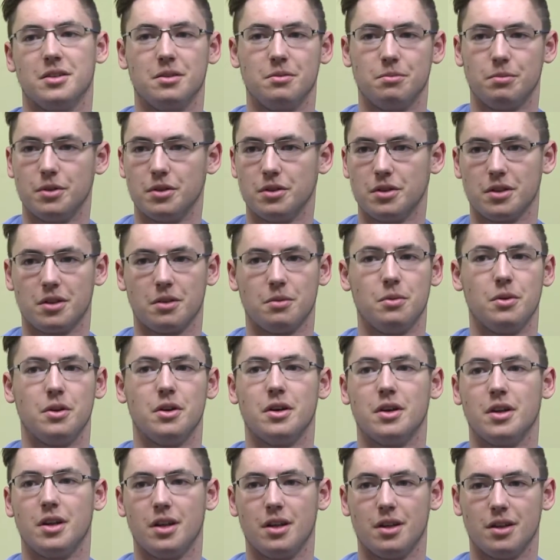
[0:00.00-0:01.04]
and build a
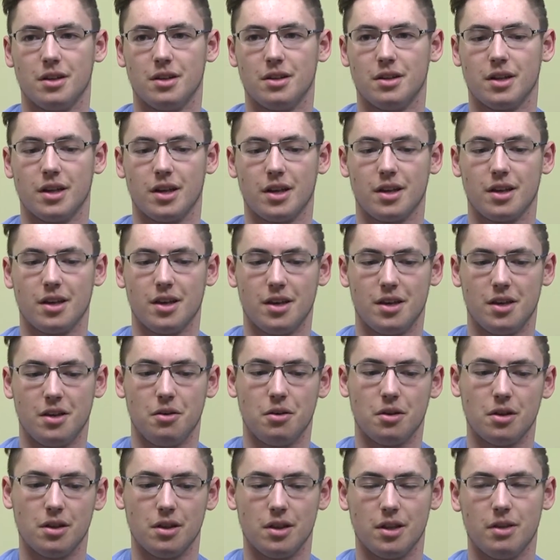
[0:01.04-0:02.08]
community and like
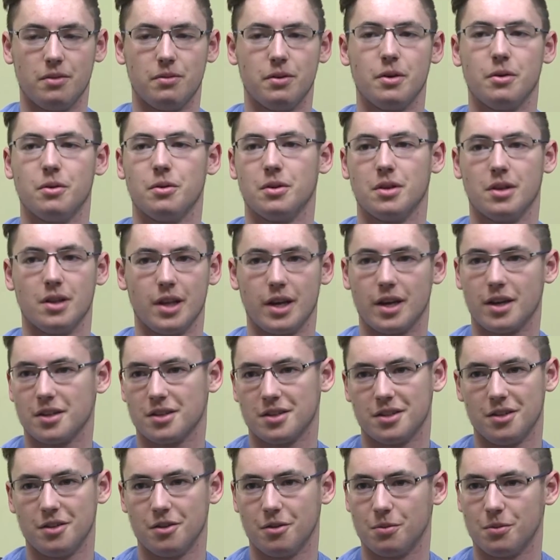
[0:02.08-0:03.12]
you can live out a
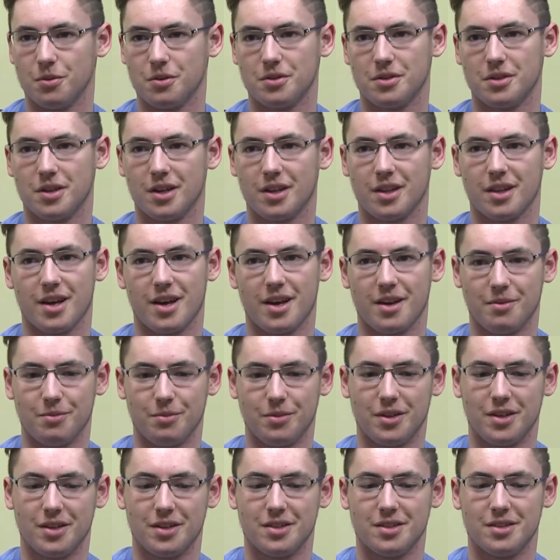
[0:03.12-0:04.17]
legacy almost like that
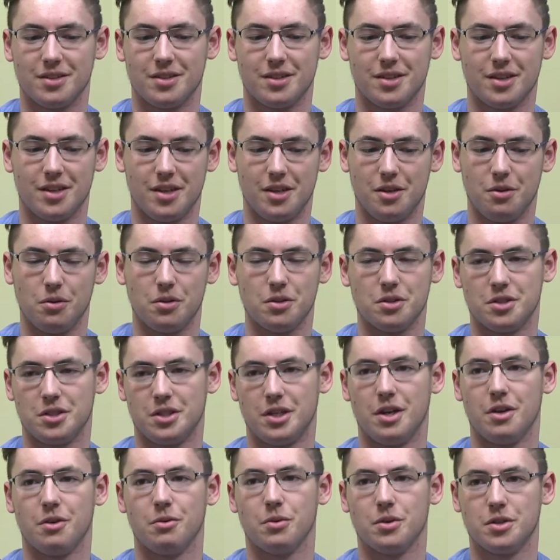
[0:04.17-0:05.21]
because you can
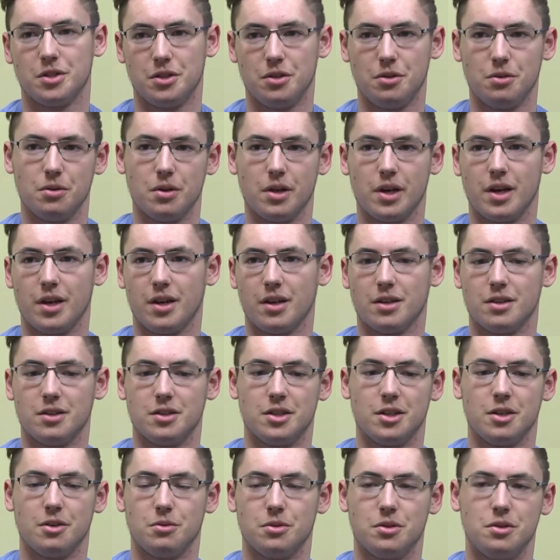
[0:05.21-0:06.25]
share what you like and
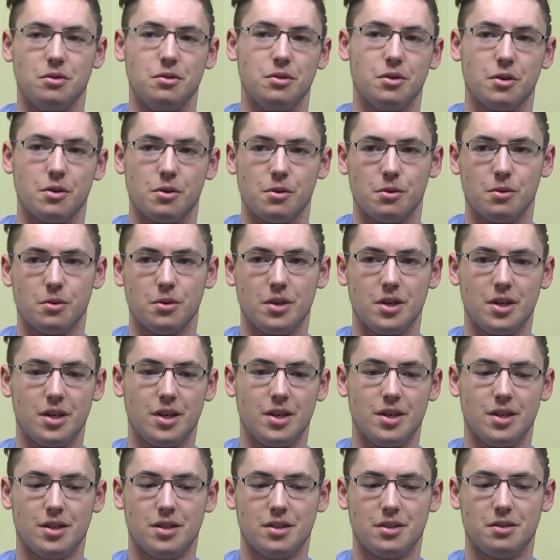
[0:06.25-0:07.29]
share what you know
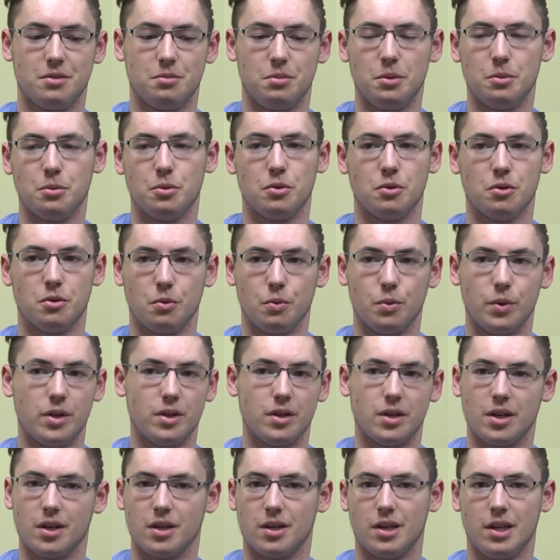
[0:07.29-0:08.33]
to people who are
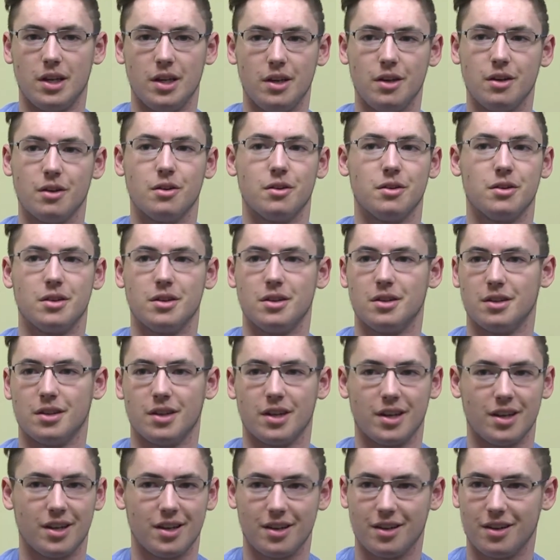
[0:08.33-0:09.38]
willing and eager and
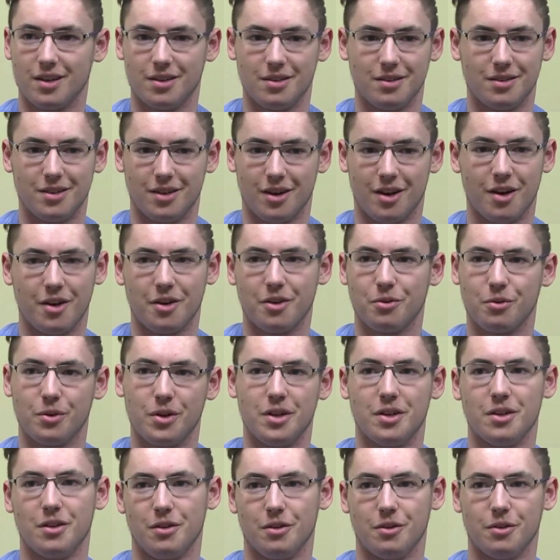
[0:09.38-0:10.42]
like
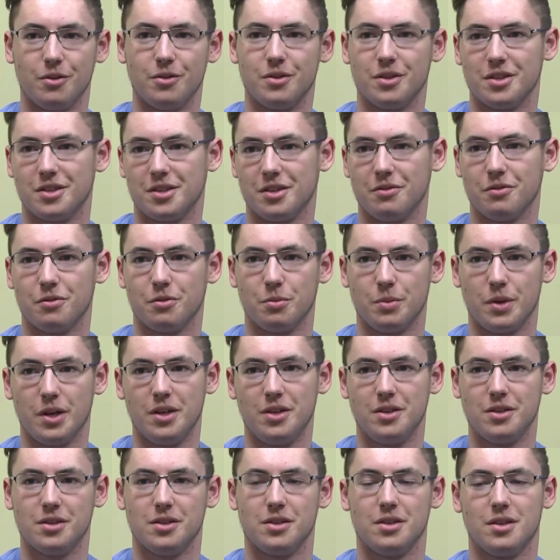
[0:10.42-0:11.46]
hungry to learn this
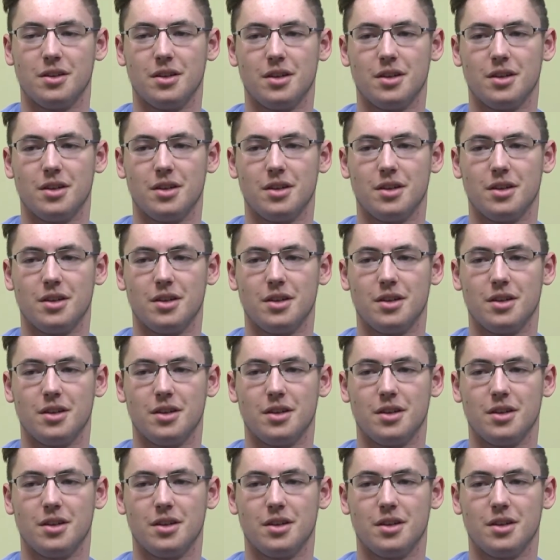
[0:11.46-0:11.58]
information.